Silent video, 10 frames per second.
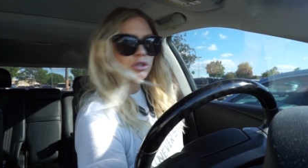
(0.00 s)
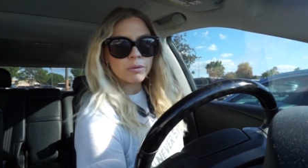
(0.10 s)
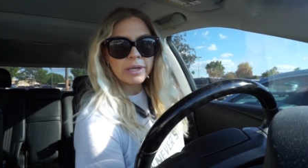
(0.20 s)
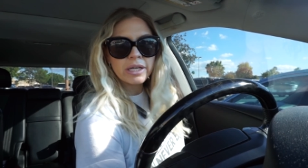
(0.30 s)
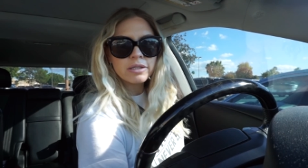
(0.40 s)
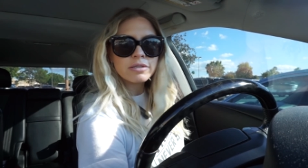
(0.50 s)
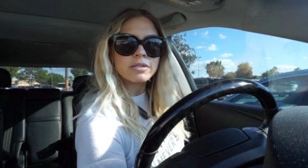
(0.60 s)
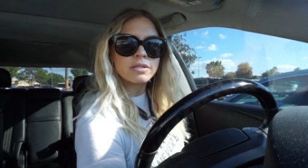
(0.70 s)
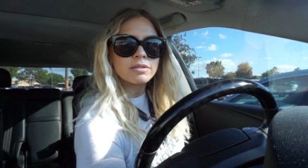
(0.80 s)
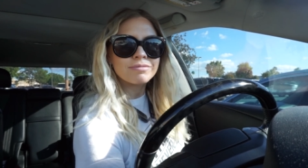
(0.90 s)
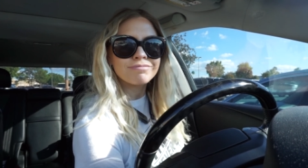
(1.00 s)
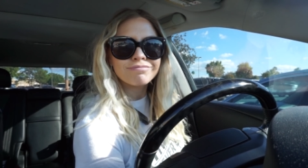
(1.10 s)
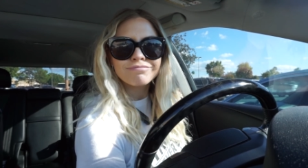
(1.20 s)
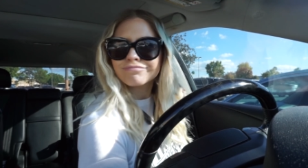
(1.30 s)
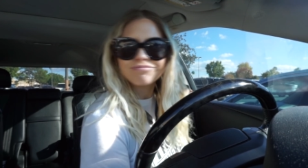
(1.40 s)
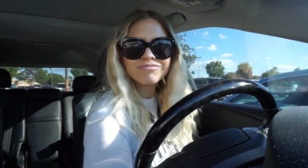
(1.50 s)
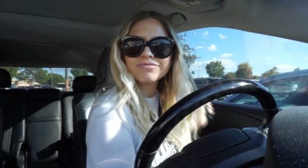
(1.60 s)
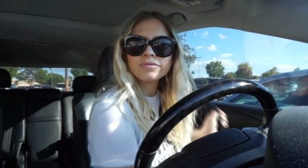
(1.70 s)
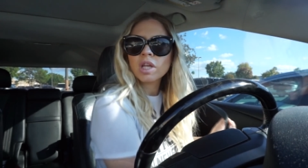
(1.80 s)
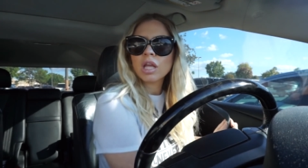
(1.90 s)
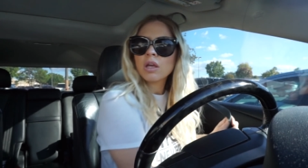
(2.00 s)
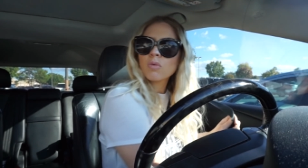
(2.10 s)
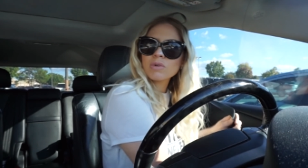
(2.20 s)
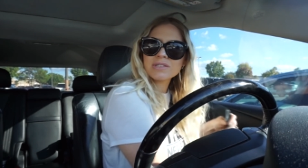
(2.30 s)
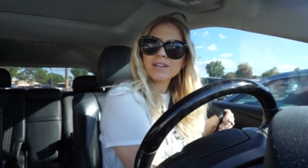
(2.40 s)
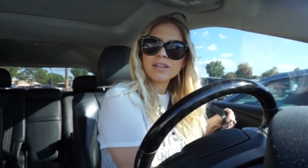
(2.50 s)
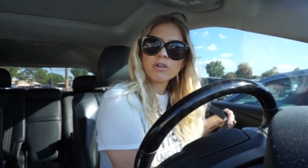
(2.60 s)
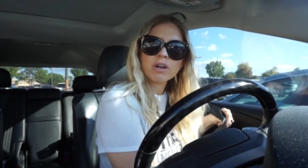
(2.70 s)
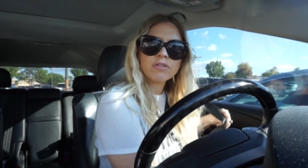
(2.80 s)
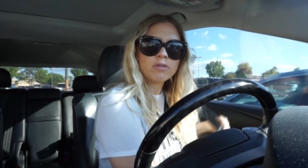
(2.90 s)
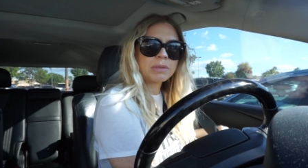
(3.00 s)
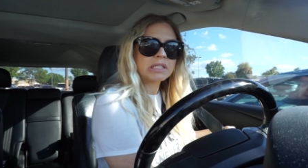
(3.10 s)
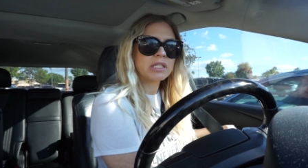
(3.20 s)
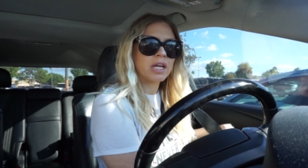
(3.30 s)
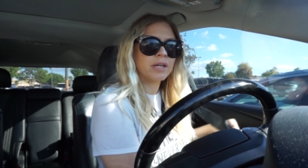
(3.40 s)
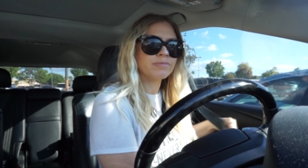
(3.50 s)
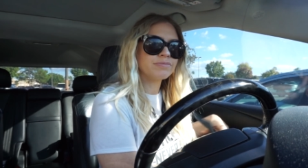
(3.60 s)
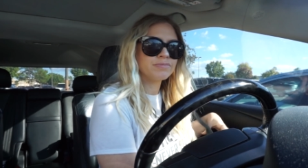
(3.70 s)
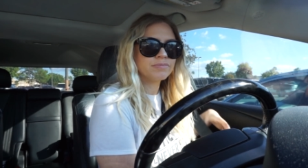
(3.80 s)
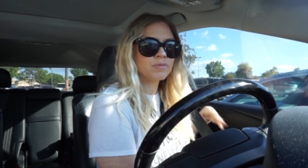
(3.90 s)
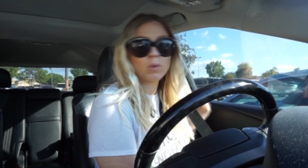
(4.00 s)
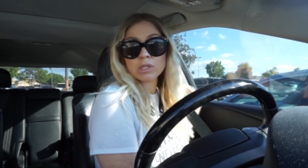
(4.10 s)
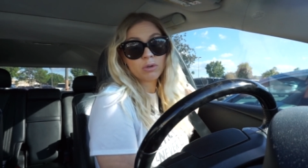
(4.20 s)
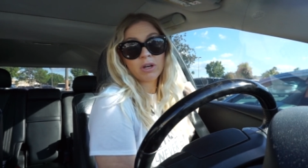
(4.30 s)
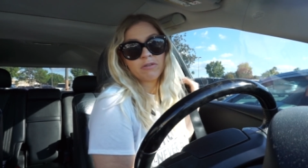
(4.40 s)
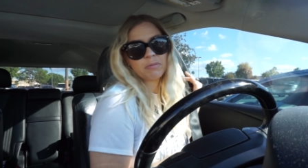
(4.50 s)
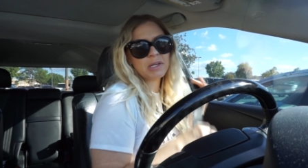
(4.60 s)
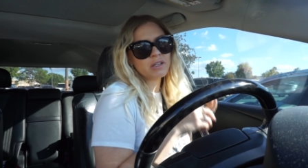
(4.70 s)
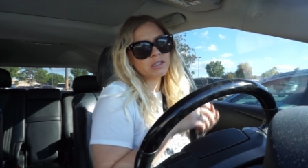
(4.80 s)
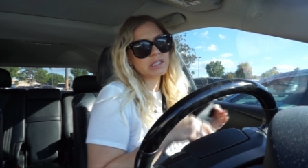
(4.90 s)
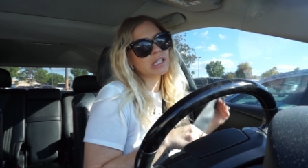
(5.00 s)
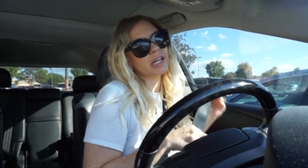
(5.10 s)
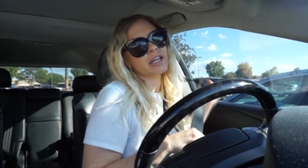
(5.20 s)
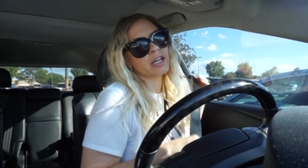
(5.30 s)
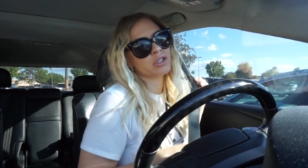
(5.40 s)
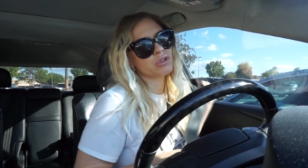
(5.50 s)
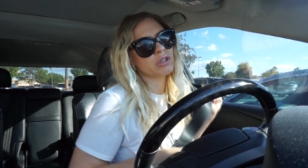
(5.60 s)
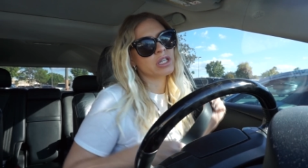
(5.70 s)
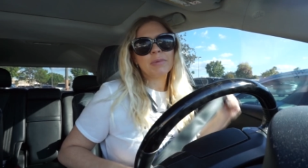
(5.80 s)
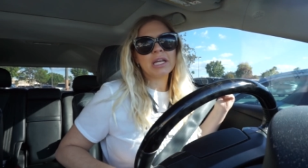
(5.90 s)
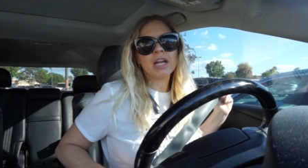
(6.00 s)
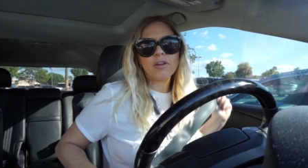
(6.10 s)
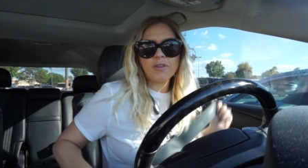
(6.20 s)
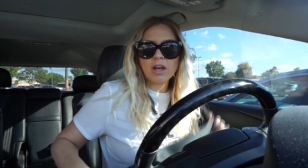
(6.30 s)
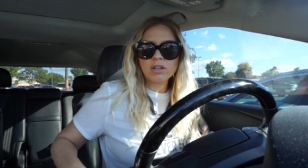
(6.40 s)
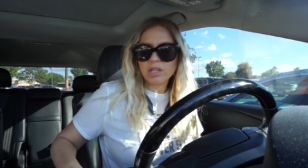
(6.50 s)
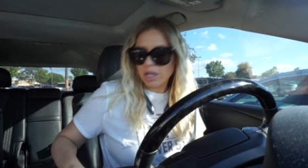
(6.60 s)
Joann's was not that great for me today. Wasn't great for me at all today, actually. I mean, I found a